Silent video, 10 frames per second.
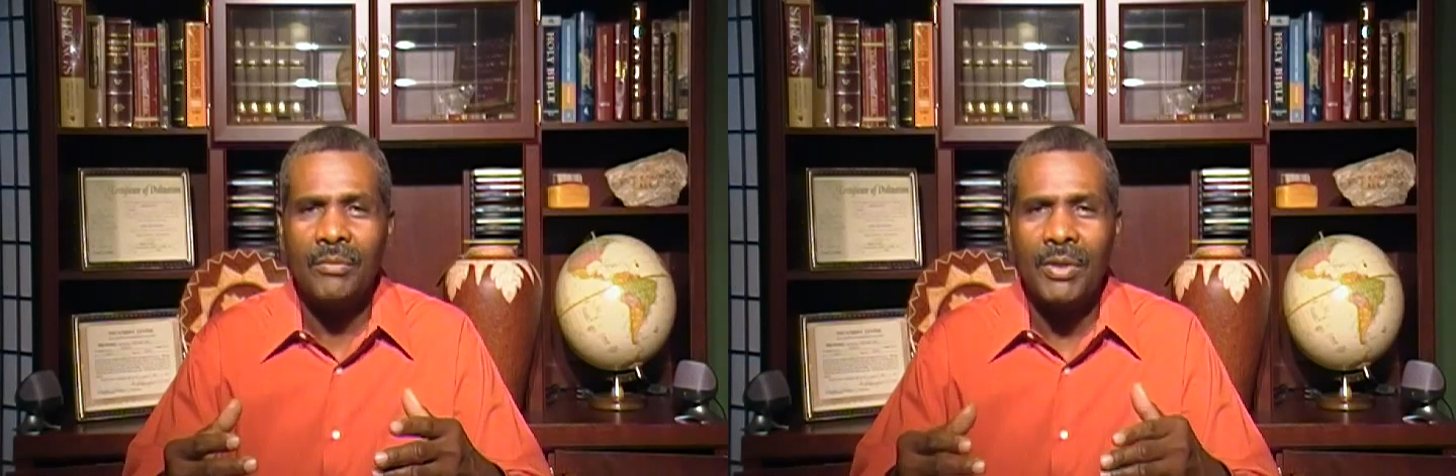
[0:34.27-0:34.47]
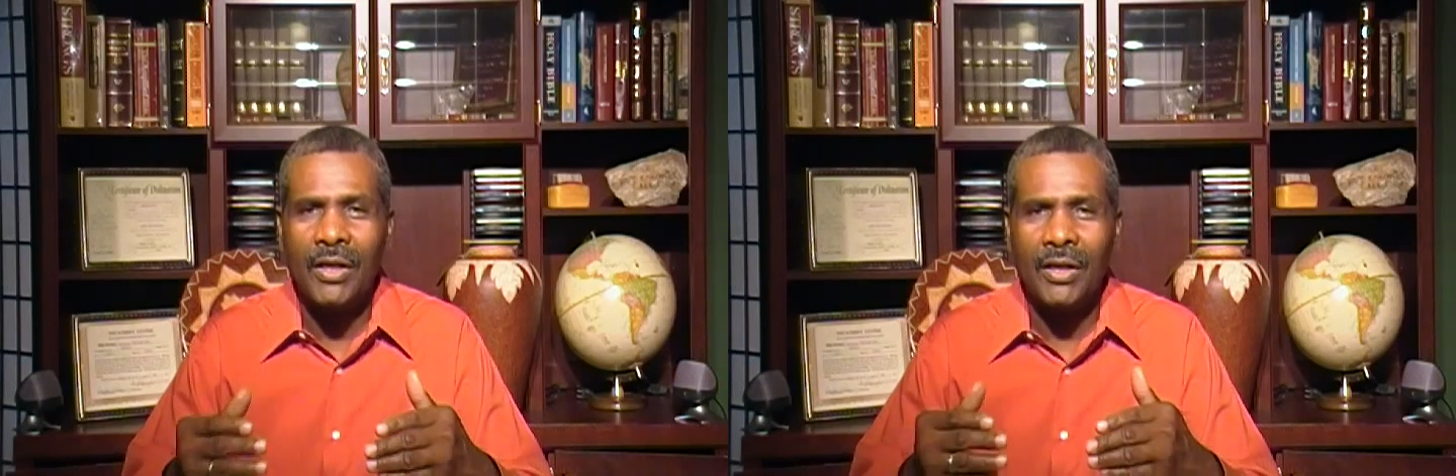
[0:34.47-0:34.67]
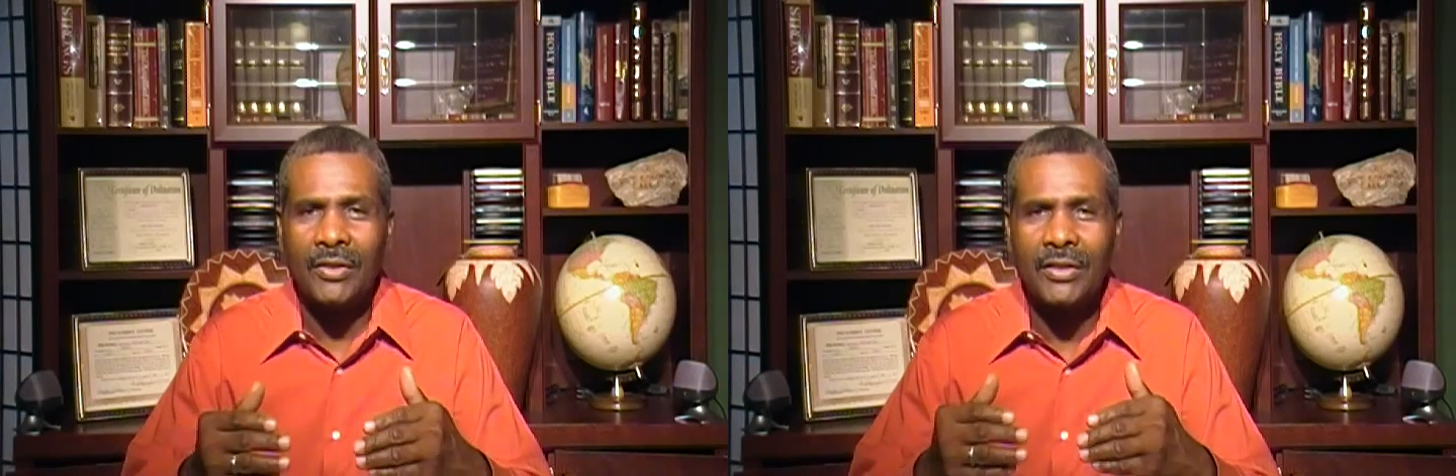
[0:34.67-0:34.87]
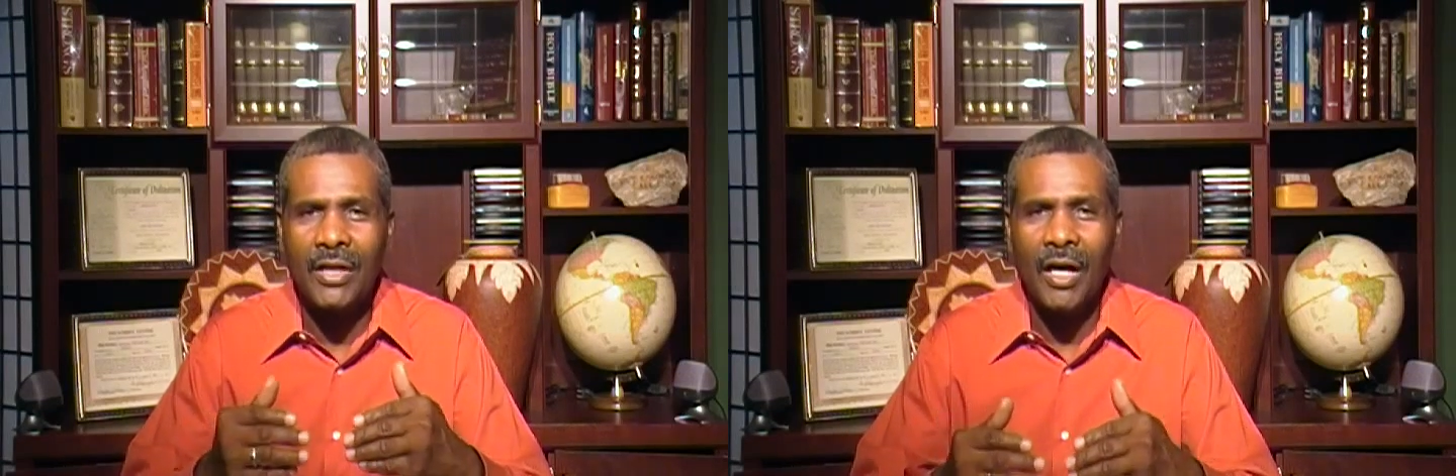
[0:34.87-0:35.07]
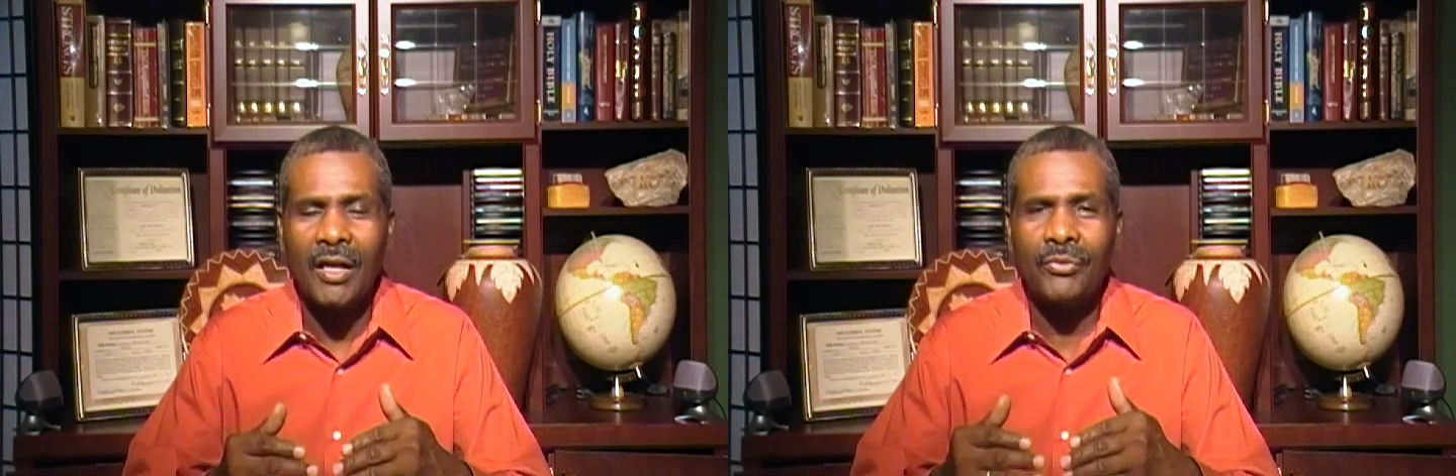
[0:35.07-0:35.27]
because
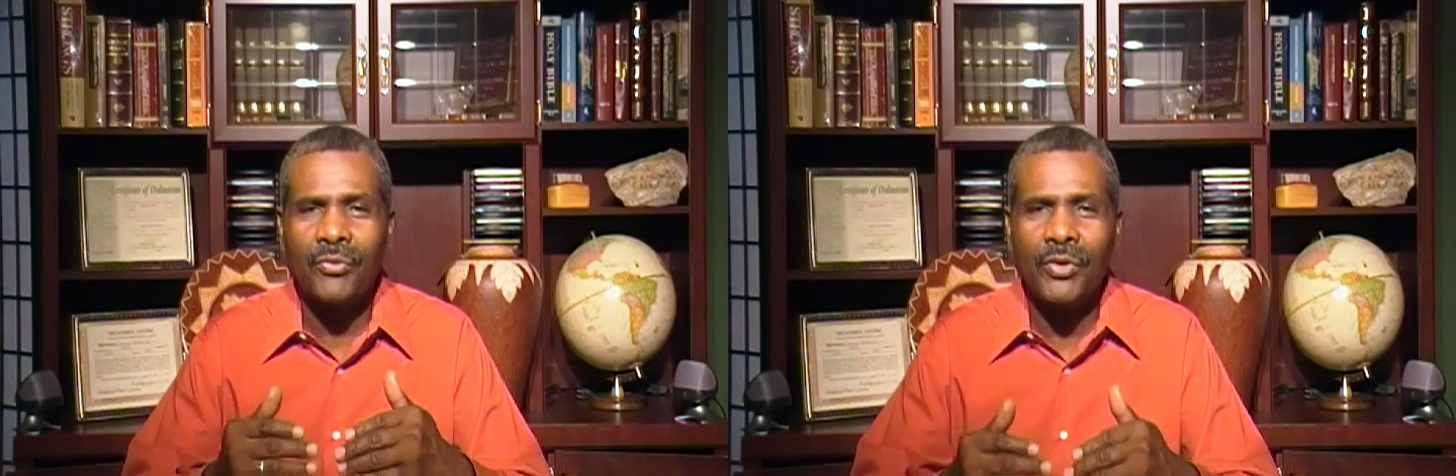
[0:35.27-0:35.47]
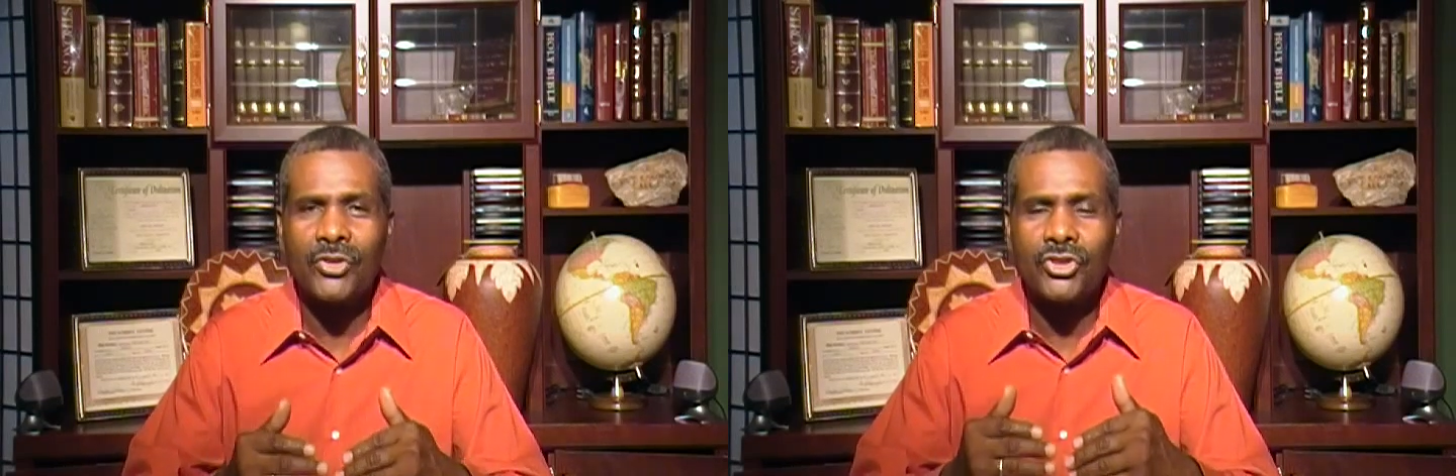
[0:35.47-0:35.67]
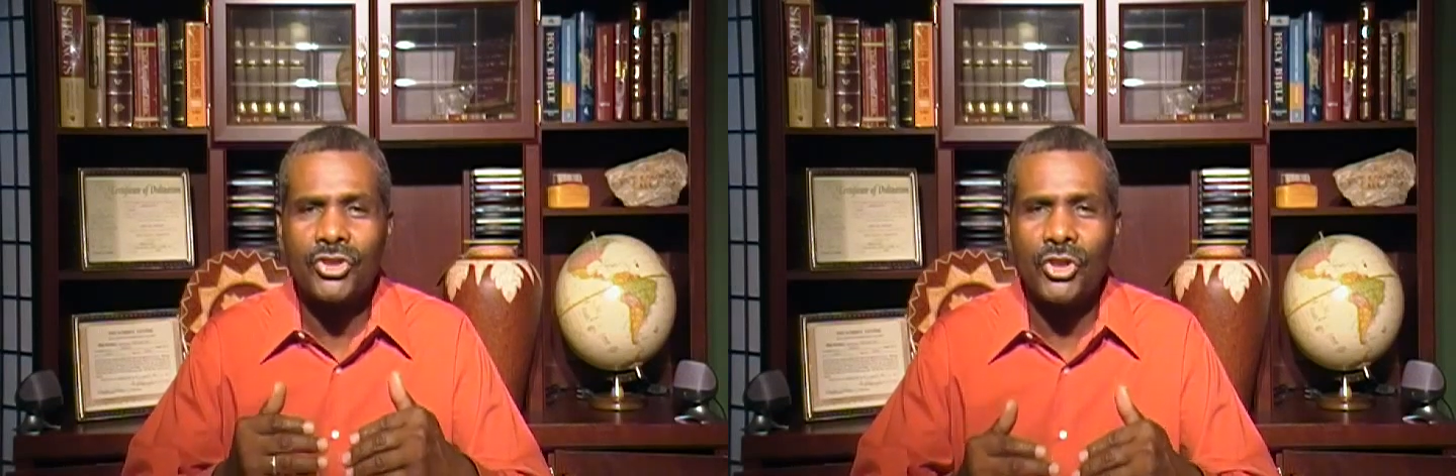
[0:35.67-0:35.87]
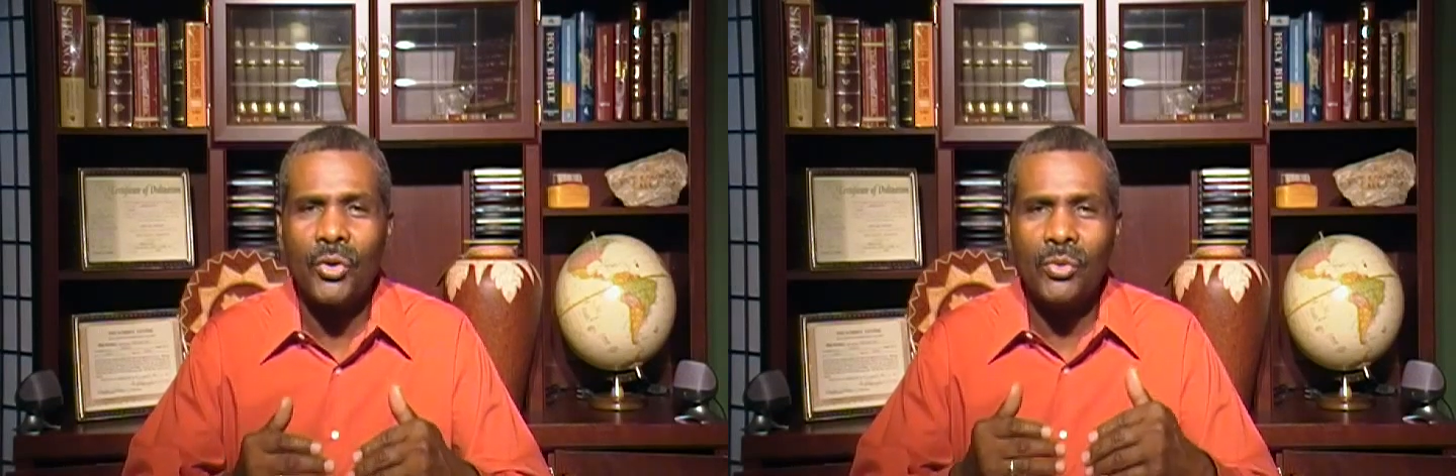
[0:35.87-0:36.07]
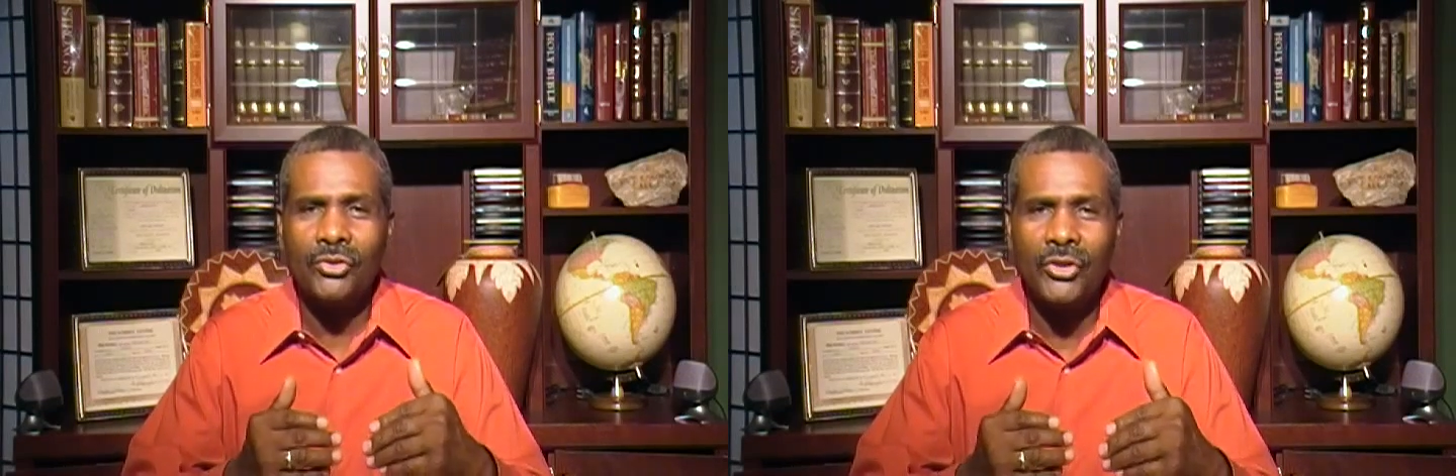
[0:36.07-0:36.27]
God first
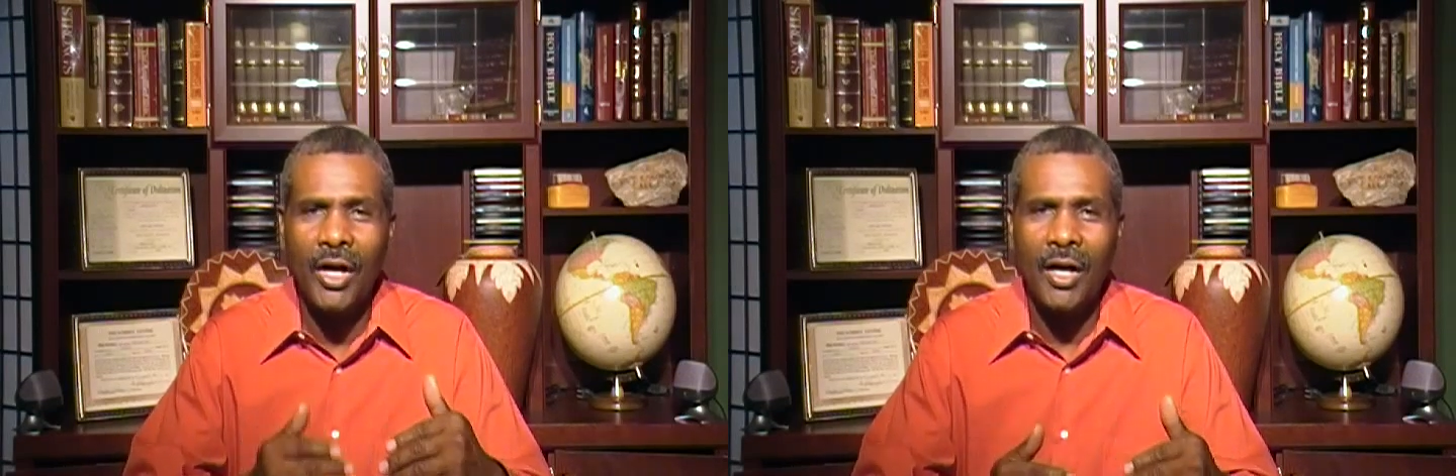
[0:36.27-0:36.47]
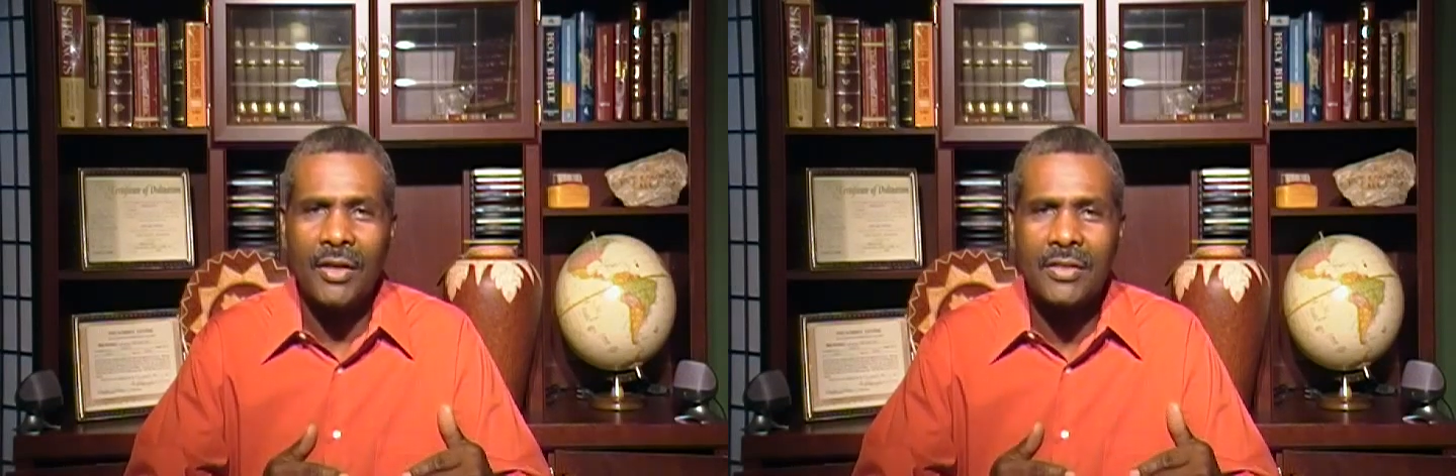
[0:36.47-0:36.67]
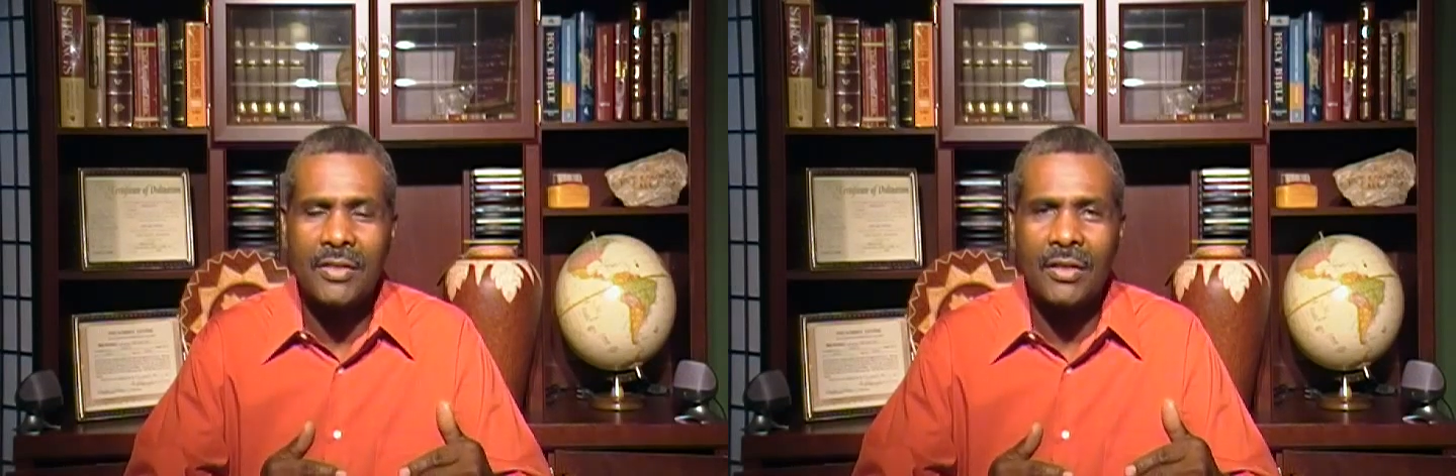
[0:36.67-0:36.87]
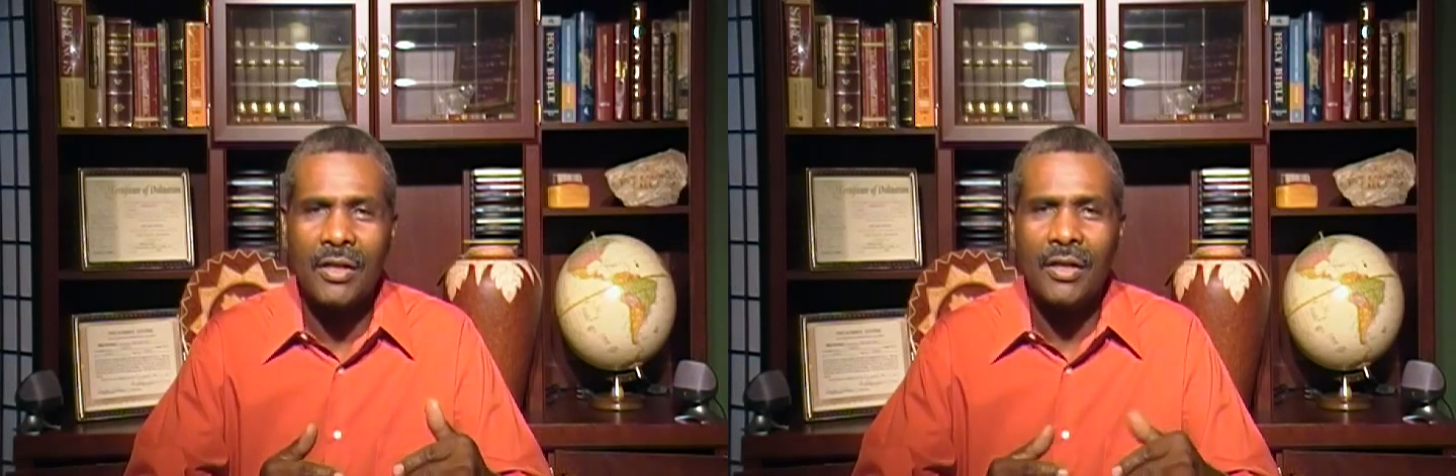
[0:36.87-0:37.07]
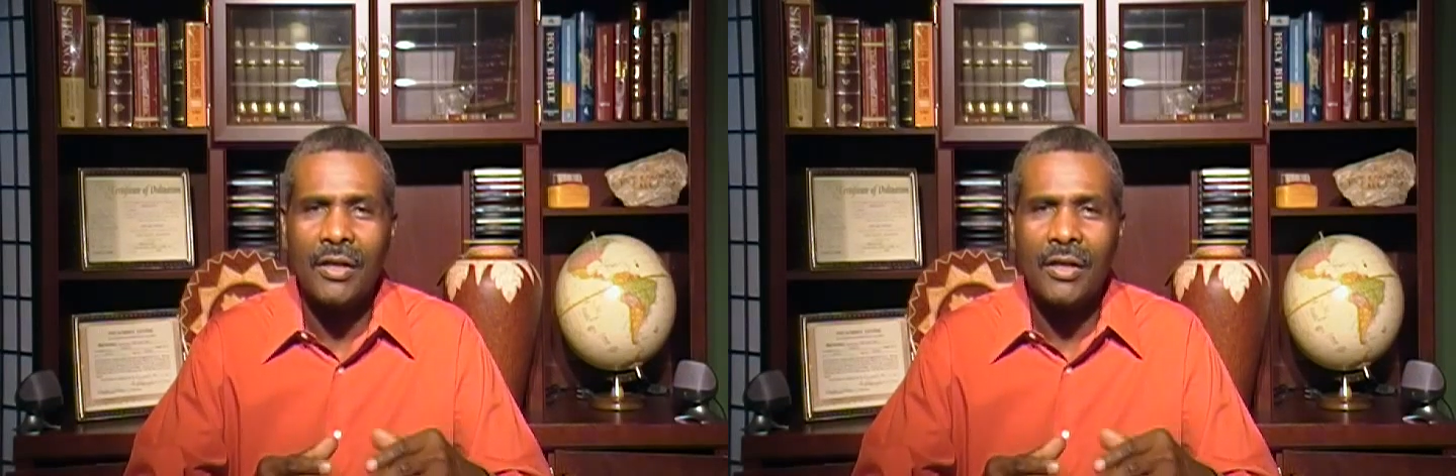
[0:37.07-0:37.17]
chose us